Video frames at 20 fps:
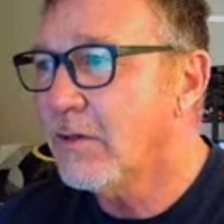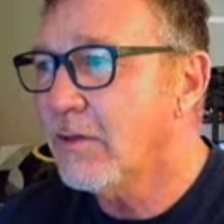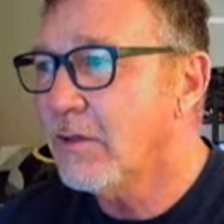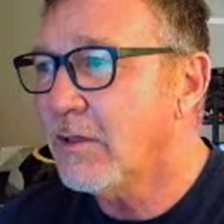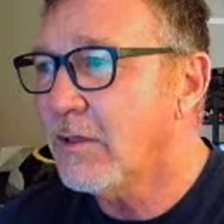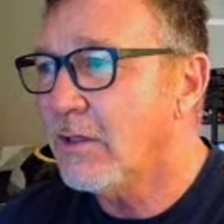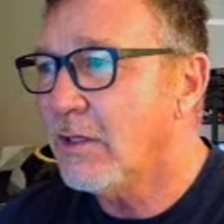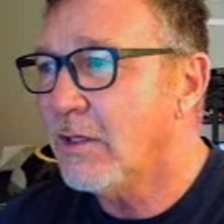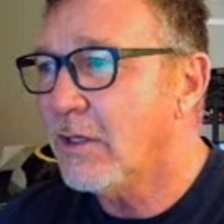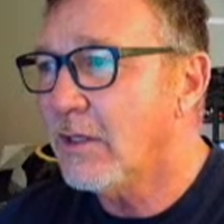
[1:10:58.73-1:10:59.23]

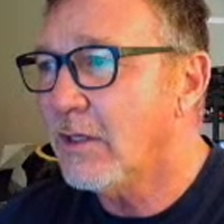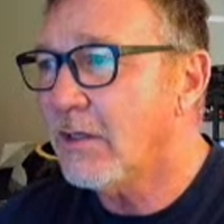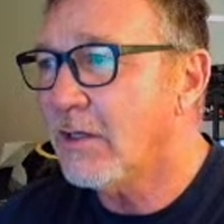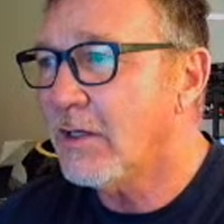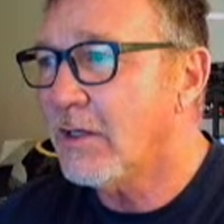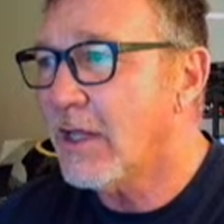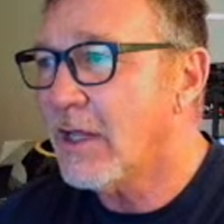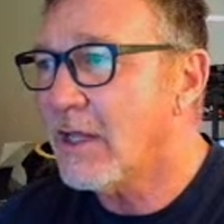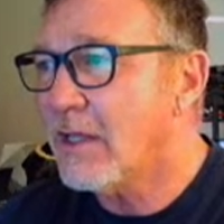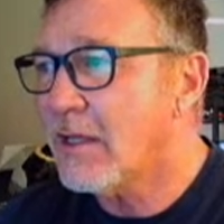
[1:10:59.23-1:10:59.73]
And
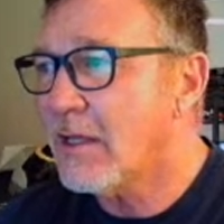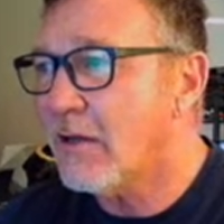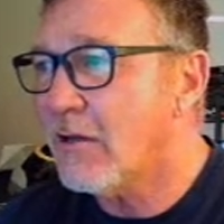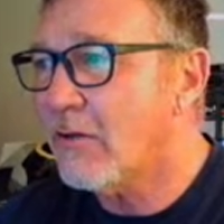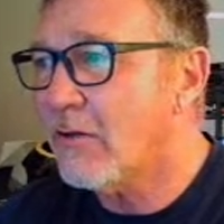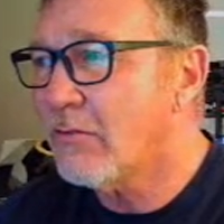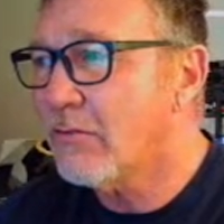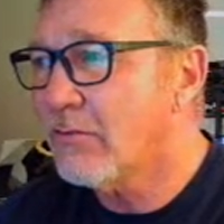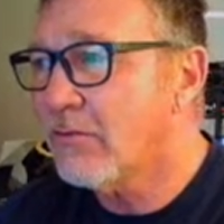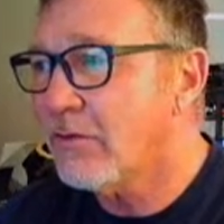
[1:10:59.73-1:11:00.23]

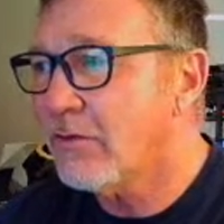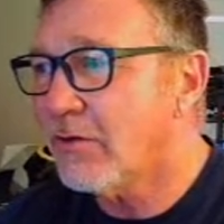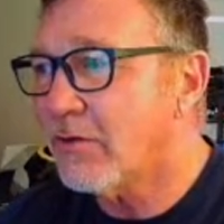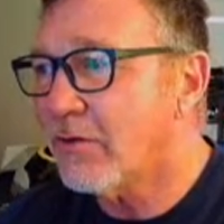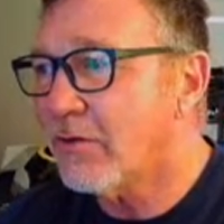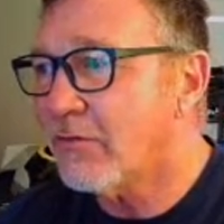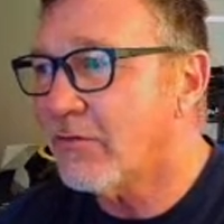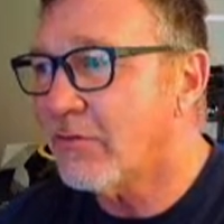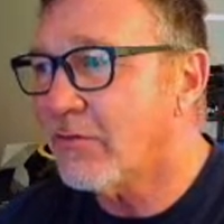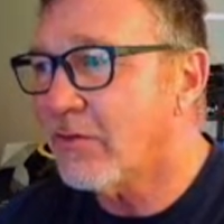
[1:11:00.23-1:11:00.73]
now you
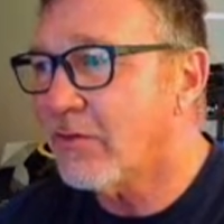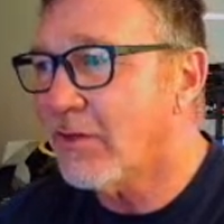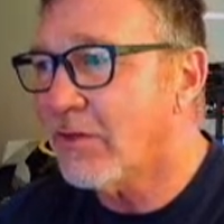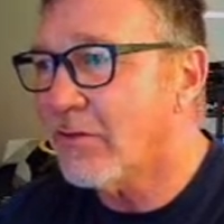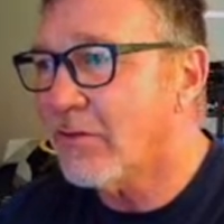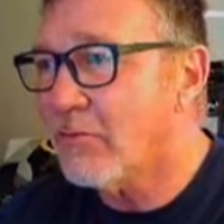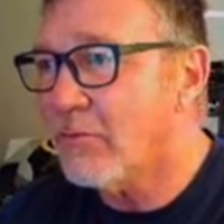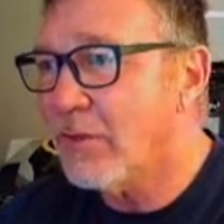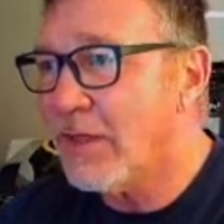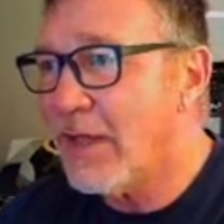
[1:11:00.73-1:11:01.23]
can see
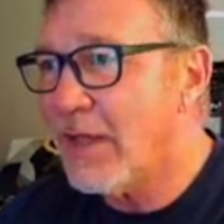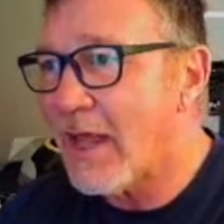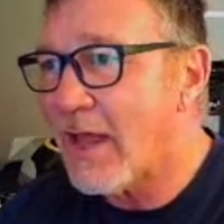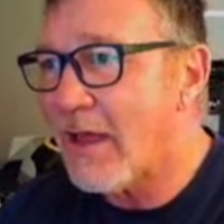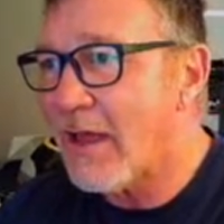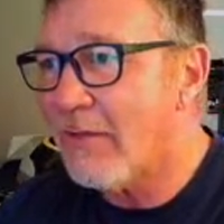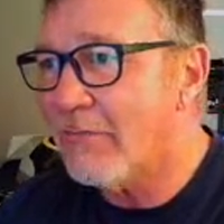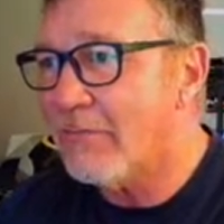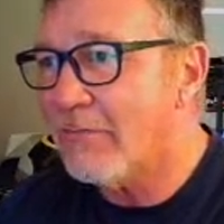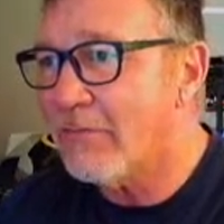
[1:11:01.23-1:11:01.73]
that we have the